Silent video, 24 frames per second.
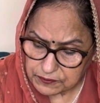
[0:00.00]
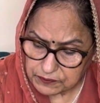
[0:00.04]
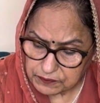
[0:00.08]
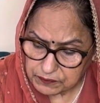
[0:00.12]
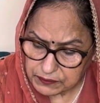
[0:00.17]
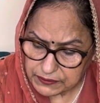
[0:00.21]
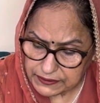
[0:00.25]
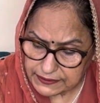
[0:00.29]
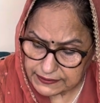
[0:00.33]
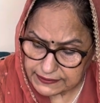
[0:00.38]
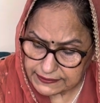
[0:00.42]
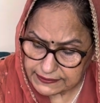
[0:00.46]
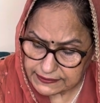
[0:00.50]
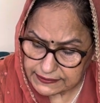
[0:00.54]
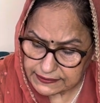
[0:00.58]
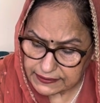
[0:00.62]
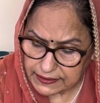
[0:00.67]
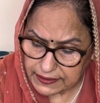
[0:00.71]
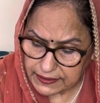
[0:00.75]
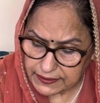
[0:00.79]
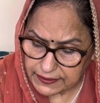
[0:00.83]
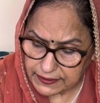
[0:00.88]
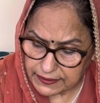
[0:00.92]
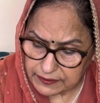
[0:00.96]
beasts
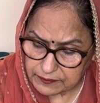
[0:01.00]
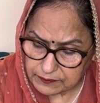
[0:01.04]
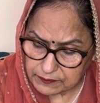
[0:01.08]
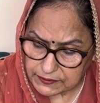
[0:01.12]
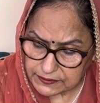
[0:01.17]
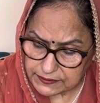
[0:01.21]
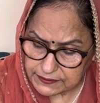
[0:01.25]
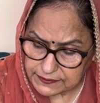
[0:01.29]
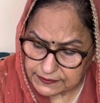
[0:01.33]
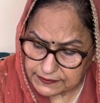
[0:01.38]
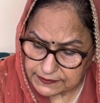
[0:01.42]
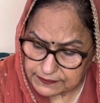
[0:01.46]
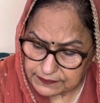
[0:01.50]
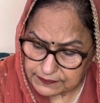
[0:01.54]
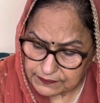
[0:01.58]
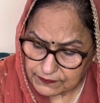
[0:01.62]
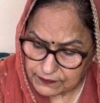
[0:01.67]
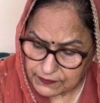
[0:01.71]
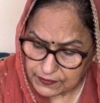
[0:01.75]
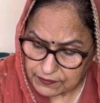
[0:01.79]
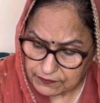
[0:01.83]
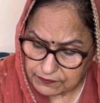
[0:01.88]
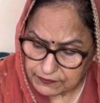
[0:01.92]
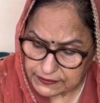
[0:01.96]
and animals.
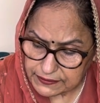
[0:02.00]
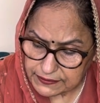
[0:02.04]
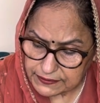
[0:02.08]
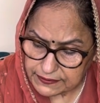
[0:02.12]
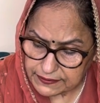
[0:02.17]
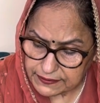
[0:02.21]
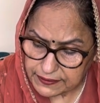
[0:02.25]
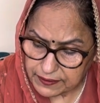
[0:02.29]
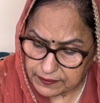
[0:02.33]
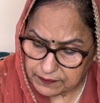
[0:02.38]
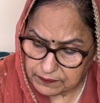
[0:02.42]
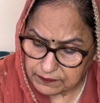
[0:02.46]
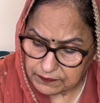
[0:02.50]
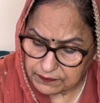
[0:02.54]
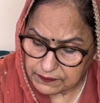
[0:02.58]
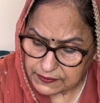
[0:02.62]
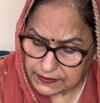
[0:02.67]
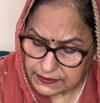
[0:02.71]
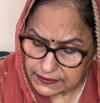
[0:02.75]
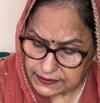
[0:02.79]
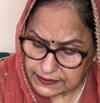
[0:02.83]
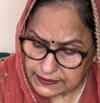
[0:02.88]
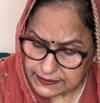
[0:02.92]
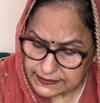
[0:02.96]
Within them
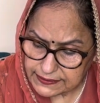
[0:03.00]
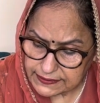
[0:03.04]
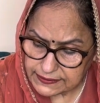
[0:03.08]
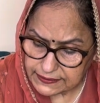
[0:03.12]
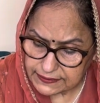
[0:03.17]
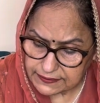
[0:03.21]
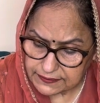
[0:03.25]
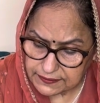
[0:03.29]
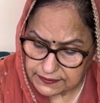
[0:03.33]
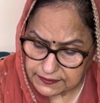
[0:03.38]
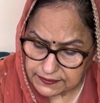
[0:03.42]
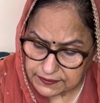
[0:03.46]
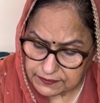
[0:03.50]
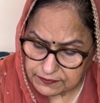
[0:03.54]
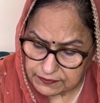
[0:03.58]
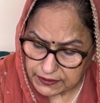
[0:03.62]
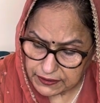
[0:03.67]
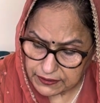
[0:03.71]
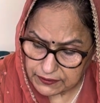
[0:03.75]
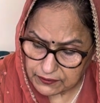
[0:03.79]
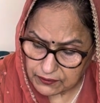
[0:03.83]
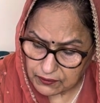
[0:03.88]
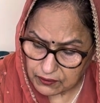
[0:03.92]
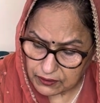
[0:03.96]
is neither
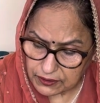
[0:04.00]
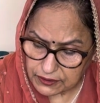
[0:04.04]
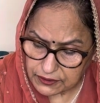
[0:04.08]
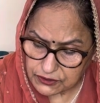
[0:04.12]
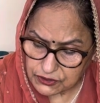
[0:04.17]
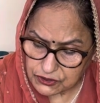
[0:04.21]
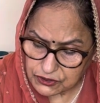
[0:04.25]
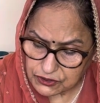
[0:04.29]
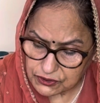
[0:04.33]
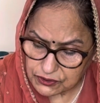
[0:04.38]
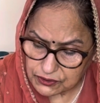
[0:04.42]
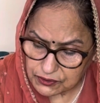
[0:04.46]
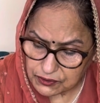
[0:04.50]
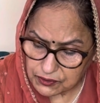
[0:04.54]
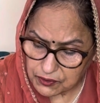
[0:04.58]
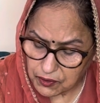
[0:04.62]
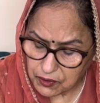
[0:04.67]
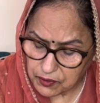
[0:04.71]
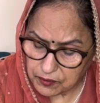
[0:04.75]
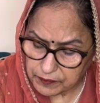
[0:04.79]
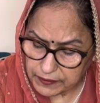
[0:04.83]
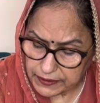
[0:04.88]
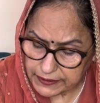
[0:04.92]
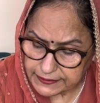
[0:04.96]
divine knowledge
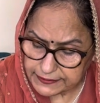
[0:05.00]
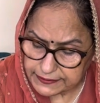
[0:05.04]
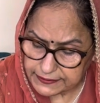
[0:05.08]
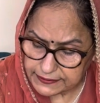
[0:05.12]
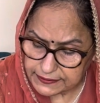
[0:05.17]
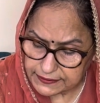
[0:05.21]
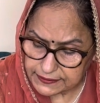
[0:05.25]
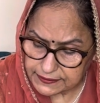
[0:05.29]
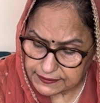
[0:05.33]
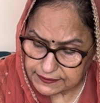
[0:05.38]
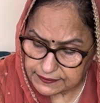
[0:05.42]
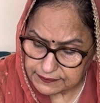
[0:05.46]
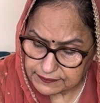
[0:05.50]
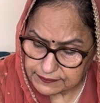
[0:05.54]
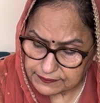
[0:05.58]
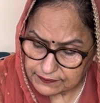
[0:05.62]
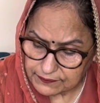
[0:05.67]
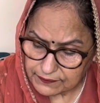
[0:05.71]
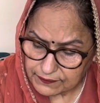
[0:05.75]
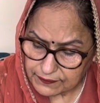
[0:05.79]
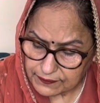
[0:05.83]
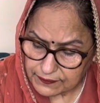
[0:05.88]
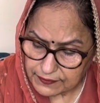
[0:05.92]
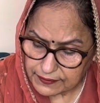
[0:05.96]
nor meditation.
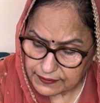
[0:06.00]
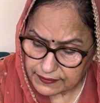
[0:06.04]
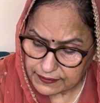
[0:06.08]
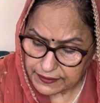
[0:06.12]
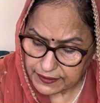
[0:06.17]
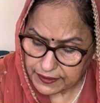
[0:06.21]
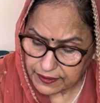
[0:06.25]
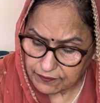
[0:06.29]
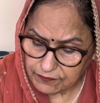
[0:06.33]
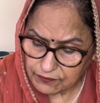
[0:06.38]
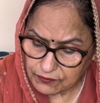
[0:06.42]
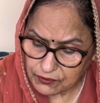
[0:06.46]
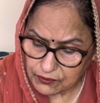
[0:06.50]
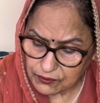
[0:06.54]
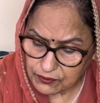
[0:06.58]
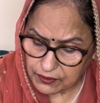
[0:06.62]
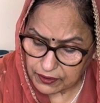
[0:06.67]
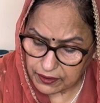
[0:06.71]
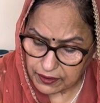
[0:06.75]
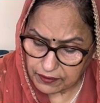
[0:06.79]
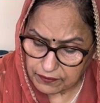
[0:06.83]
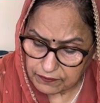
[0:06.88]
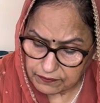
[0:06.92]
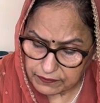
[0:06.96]
They have no
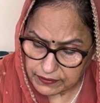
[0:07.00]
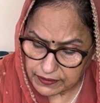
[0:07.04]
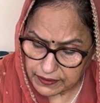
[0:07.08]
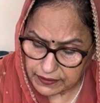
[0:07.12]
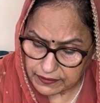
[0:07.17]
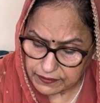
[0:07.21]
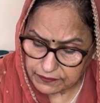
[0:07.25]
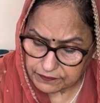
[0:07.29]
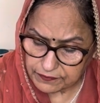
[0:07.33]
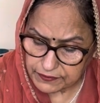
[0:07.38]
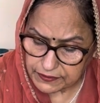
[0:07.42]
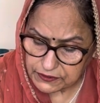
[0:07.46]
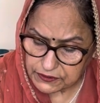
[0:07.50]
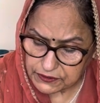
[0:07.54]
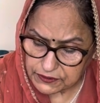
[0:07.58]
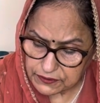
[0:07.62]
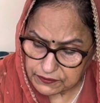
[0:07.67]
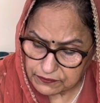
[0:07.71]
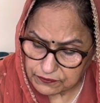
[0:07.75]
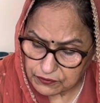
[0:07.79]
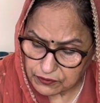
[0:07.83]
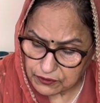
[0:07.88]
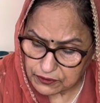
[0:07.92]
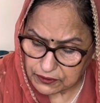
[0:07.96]
love and affection
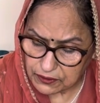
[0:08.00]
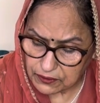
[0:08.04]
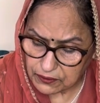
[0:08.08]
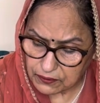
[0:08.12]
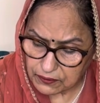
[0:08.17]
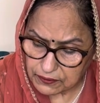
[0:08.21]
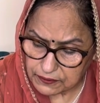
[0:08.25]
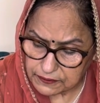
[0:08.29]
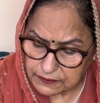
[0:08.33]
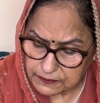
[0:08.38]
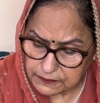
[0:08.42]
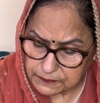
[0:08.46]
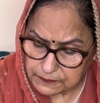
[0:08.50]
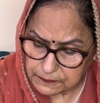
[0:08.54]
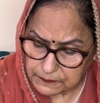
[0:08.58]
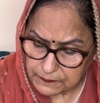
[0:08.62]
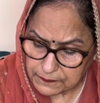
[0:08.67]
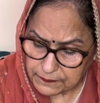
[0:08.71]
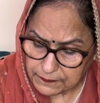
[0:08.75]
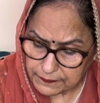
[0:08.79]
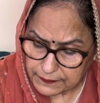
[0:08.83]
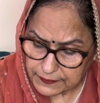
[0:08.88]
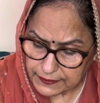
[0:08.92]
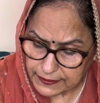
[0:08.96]
for the Lord.
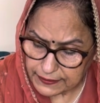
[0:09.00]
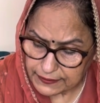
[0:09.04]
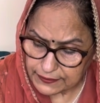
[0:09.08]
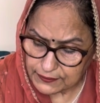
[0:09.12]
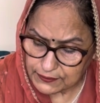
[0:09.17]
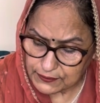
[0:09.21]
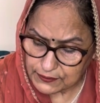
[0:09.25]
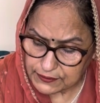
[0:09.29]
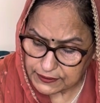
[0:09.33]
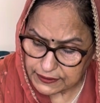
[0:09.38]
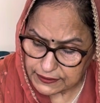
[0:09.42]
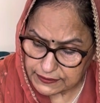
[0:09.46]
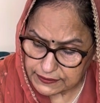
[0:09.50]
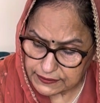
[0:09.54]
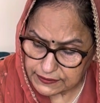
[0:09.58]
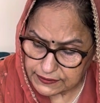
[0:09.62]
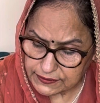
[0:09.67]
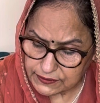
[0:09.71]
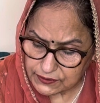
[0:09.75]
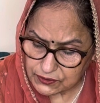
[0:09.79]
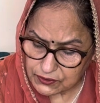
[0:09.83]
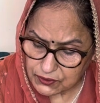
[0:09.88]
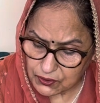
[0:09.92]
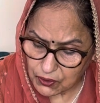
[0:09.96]
The
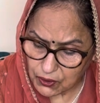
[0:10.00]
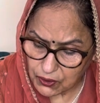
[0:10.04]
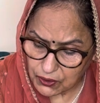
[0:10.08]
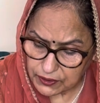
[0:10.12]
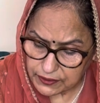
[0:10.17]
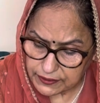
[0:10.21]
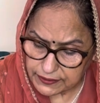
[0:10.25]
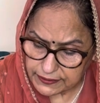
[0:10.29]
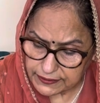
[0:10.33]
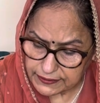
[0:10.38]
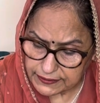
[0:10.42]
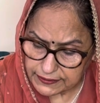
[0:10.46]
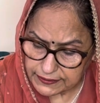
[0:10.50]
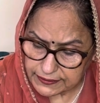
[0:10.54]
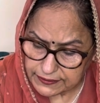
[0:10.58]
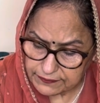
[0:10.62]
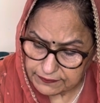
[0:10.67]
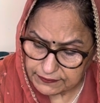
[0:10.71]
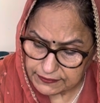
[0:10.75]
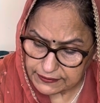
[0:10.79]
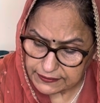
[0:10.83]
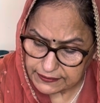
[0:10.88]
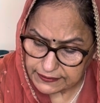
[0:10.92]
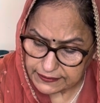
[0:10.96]
egocentrics caught in
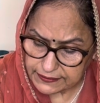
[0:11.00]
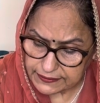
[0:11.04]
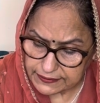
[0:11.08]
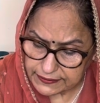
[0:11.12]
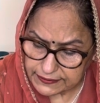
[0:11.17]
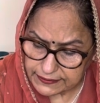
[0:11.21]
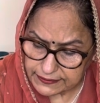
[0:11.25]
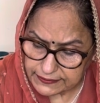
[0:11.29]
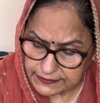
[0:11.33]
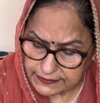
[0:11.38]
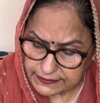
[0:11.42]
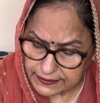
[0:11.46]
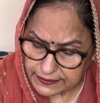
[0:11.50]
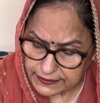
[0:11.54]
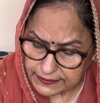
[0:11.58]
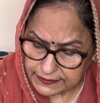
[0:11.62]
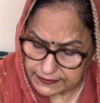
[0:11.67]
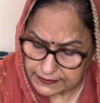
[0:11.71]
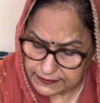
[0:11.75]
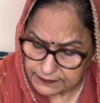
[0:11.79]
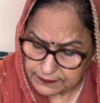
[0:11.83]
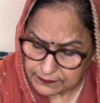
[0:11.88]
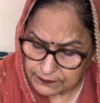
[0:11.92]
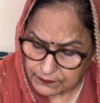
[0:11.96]
evil thinking die,
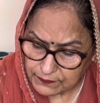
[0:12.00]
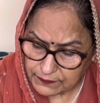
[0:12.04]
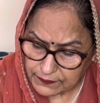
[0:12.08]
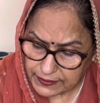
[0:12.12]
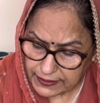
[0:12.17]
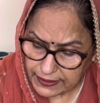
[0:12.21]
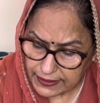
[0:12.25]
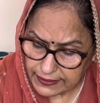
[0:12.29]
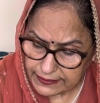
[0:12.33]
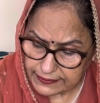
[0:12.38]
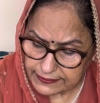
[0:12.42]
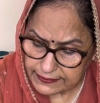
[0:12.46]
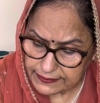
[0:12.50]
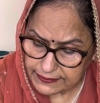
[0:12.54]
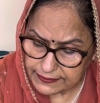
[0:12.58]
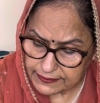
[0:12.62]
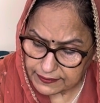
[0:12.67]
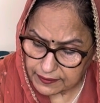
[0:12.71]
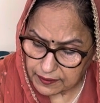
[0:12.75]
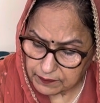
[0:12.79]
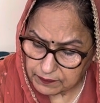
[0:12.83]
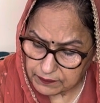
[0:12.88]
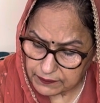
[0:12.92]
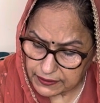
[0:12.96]
and they
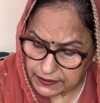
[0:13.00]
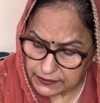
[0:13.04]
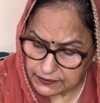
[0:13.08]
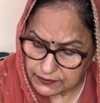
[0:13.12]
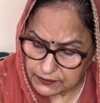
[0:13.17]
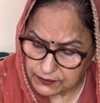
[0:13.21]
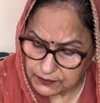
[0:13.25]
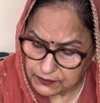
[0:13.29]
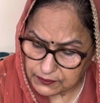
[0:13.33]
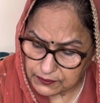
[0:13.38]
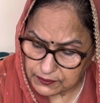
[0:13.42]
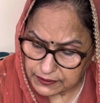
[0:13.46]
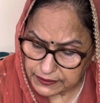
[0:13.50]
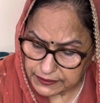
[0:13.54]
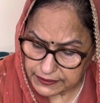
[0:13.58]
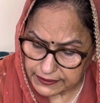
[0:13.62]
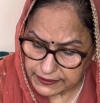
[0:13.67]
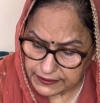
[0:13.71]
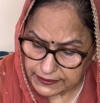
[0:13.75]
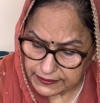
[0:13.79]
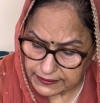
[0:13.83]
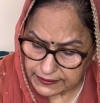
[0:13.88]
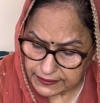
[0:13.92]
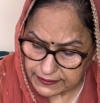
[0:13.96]
come and go
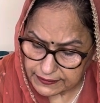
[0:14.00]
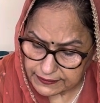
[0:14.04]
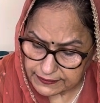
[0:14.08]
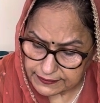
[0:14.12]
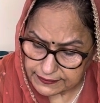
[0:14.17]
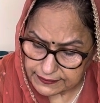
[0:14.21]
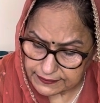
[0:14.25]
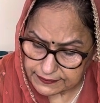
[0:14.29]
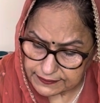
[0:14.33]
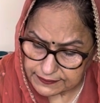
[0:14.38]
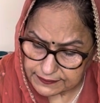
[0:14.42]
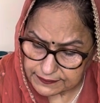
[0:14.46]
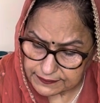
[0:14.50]
again and again.